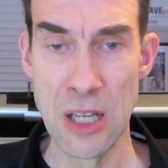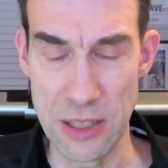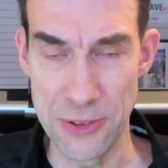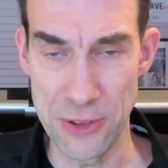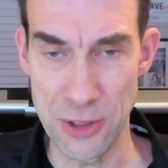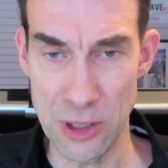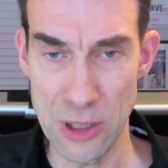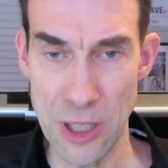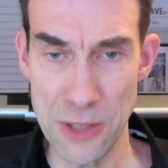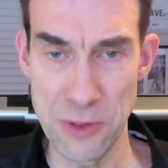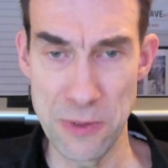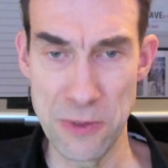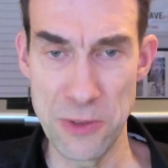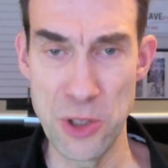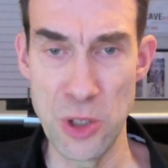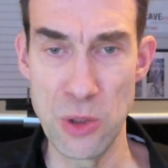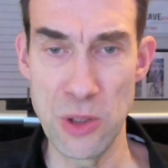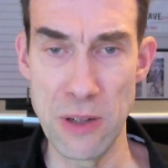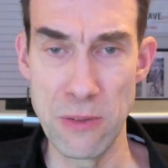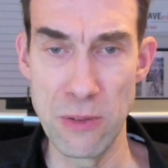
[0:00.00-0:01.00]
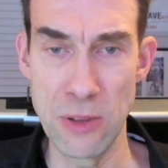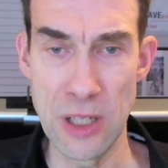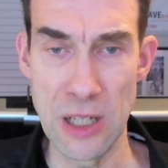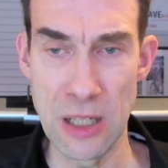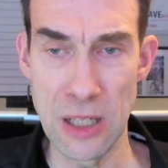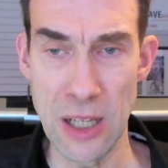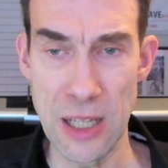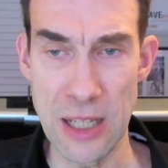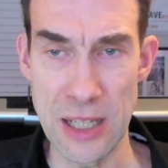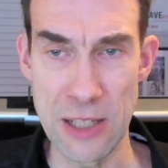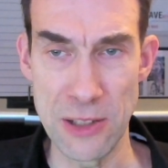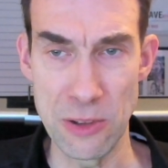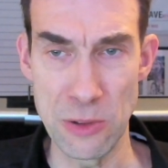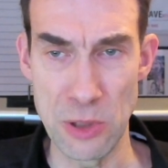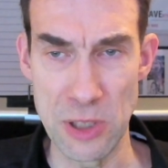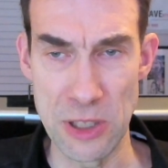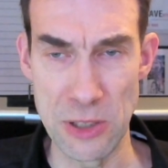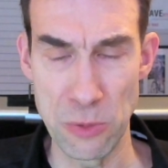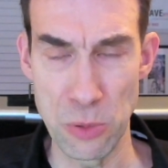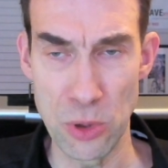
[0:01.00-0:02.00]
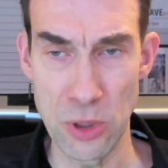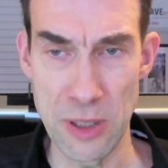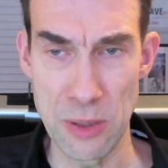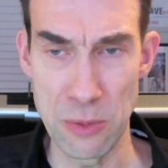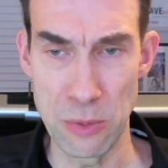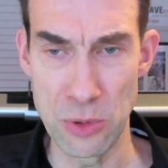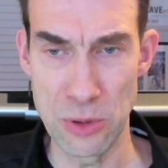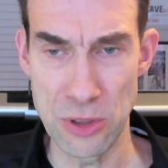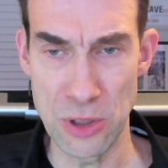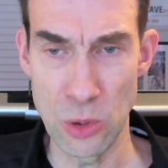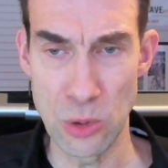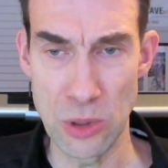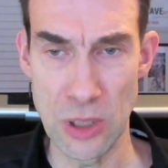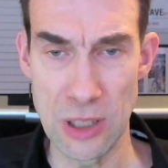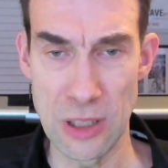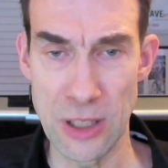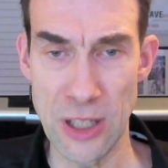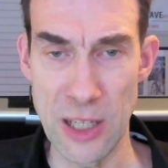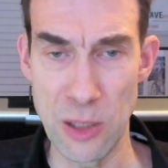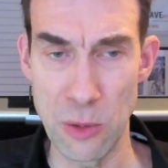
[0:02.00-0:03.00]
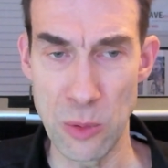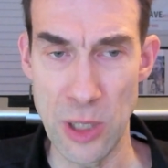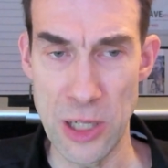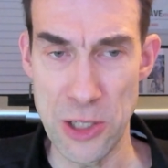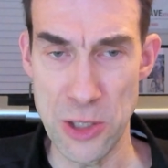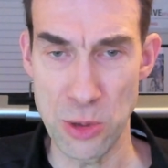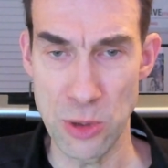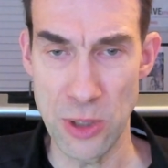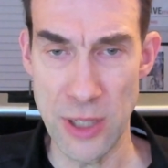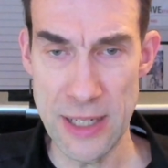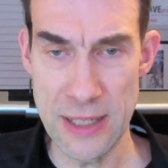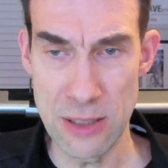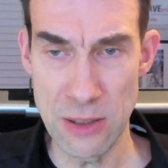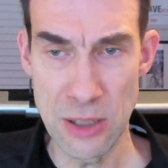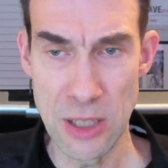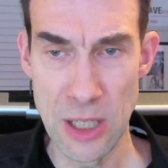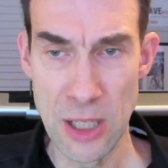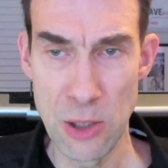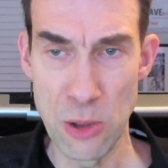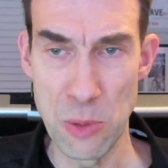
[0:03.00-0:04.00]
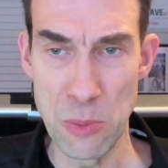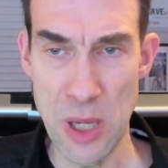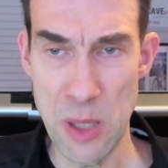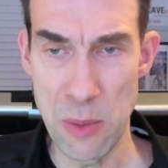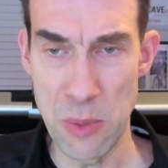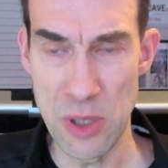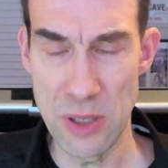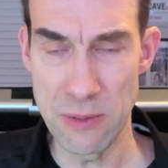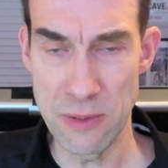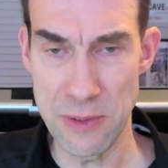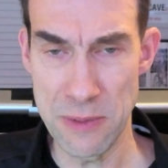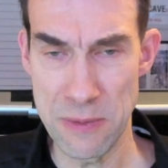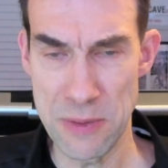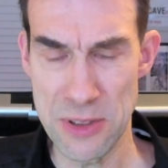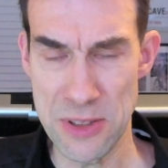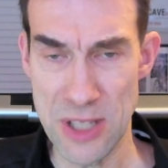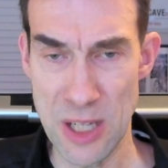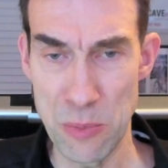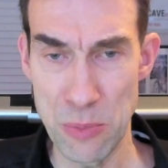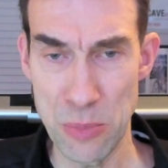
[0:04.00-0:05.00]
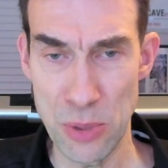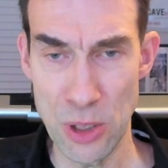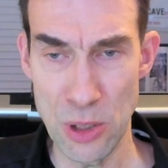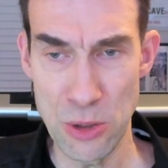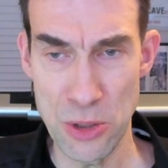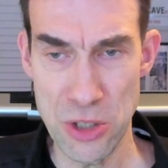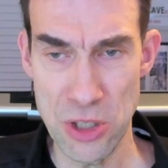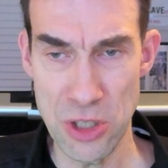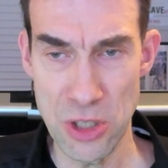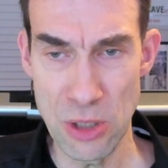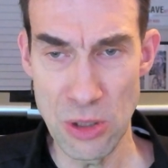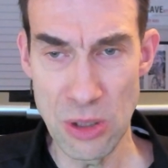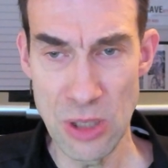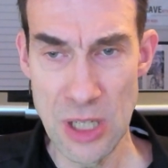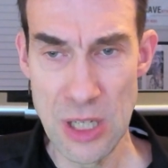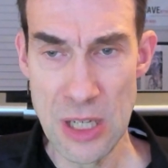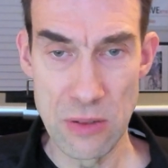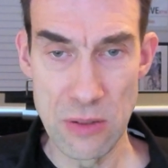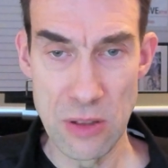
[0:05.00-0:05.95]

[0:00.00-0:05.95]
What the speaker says: It's a class of shoe that I really like. It is what I would call a lightweight trainer, or maybe a tempo shoe.